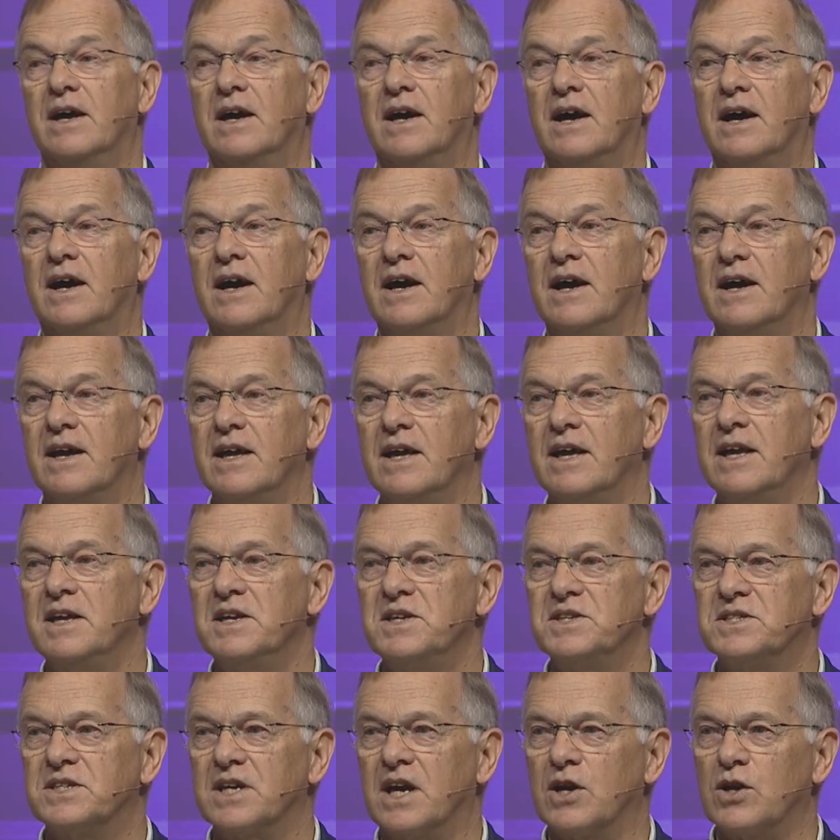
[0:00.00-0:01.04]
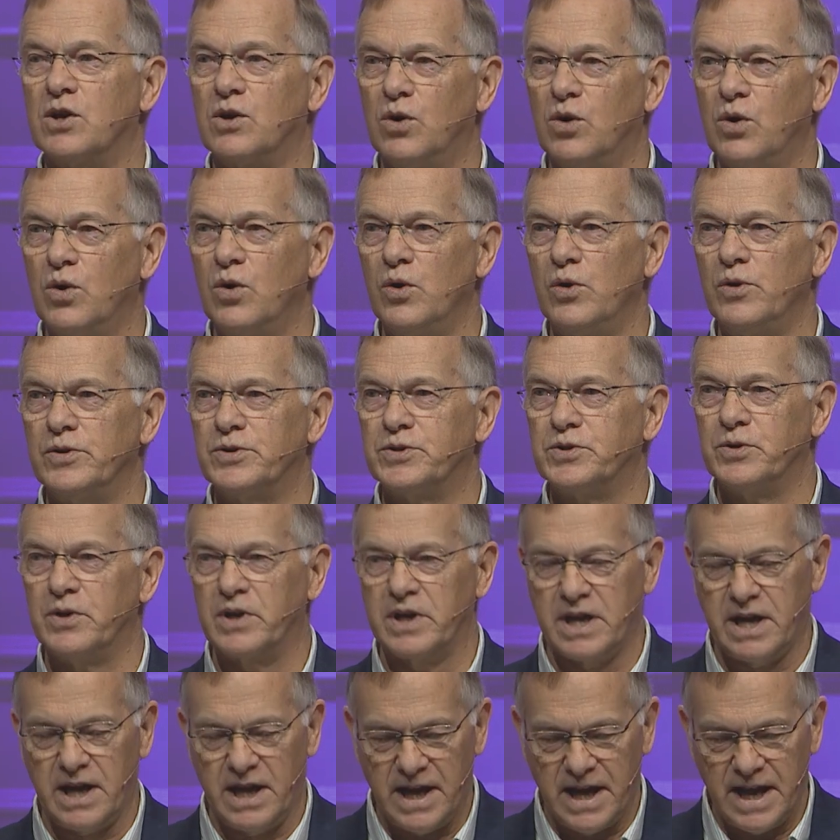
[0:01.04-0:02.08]
uh, is a call to
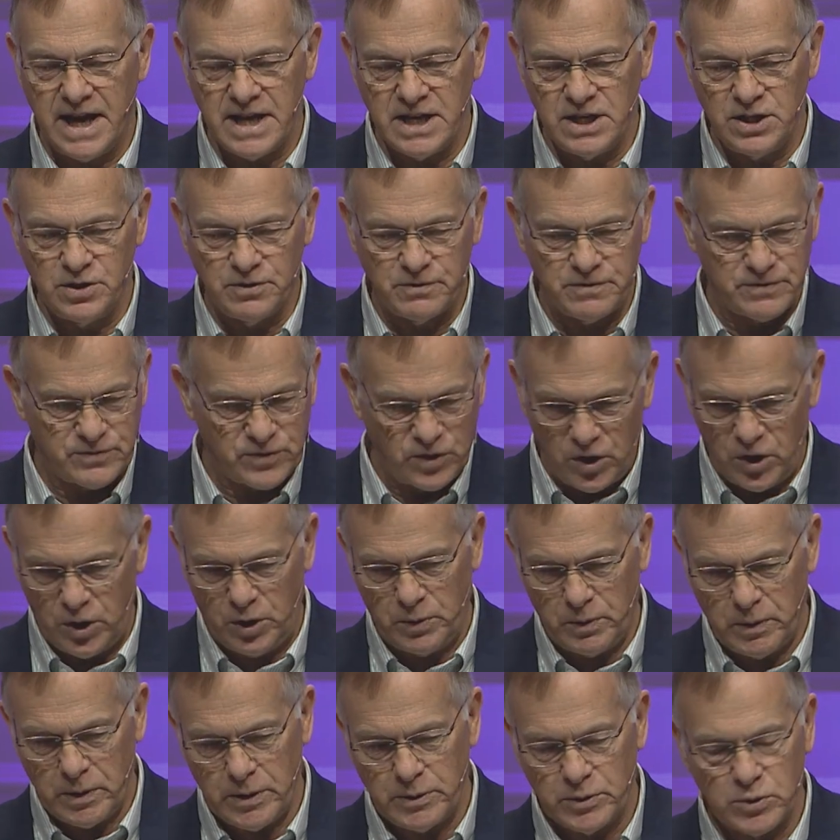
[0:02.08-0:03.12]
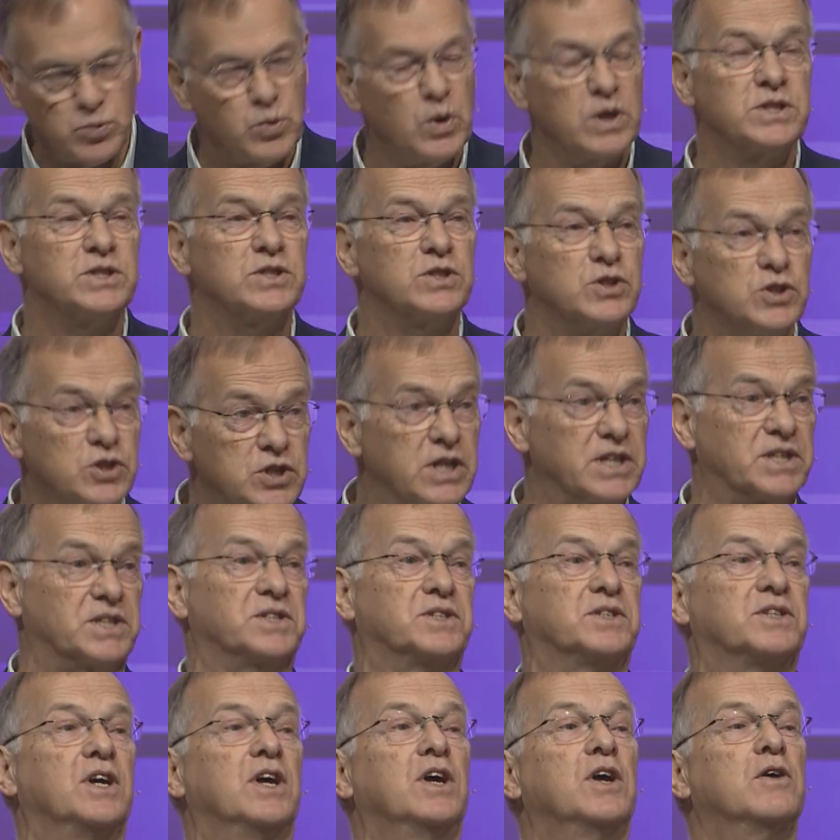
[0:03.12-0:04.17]
a kind of following which wasn't
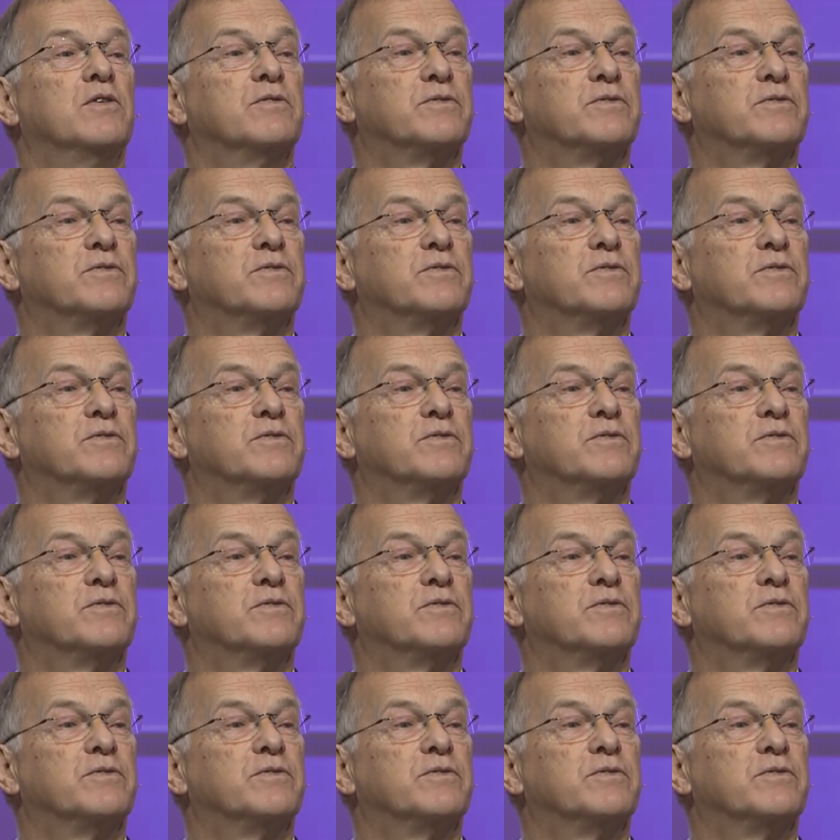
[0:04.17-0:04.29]
just